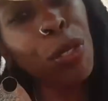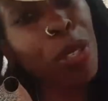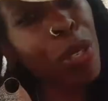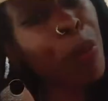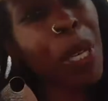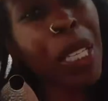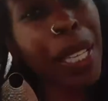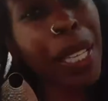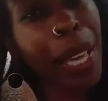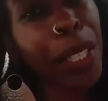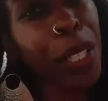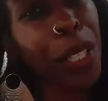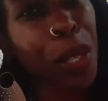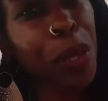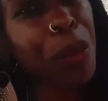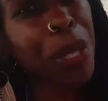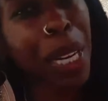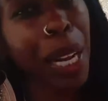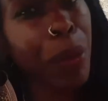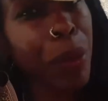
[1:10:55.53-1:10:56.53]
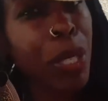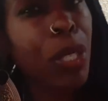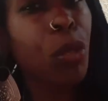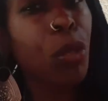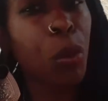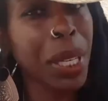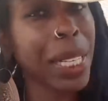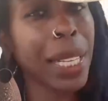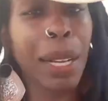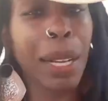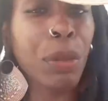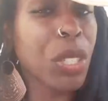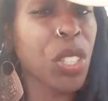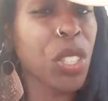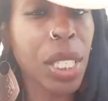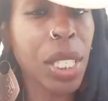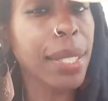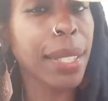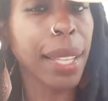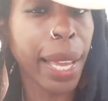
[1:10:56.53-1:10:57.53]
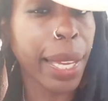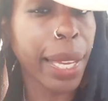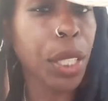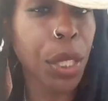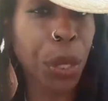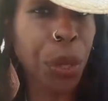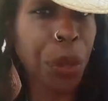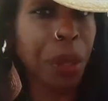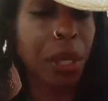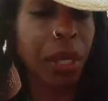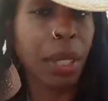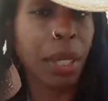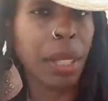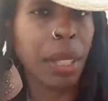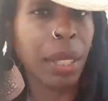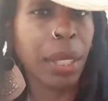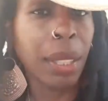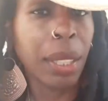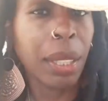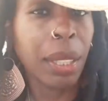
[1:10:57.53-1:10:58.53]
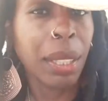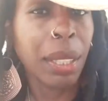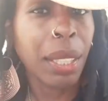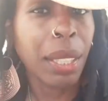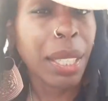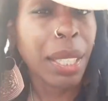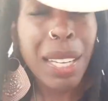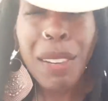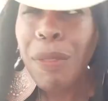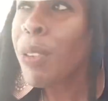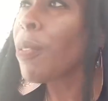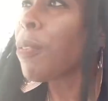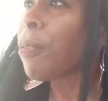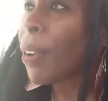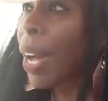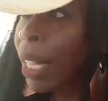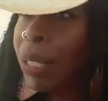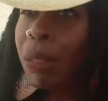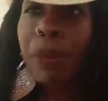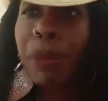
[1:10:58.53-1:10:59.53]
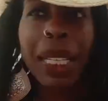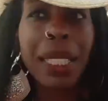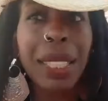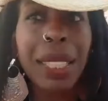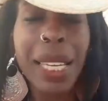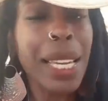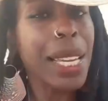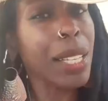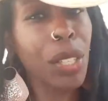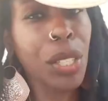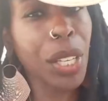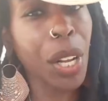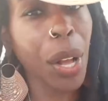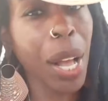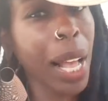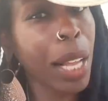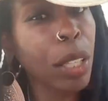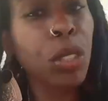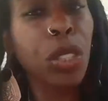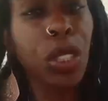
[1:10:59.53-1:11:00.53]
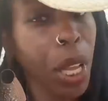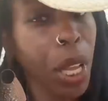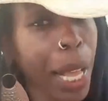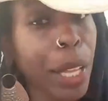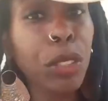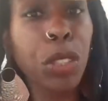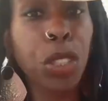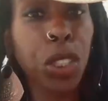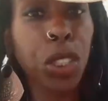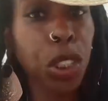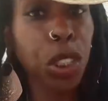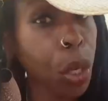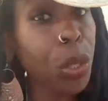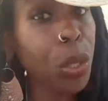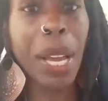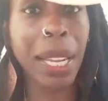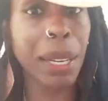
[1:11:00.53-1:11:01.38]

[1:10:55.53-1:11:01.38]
to be like you. When I was 20, I was just like you. And if you follow my lead, you know, I'll show you how to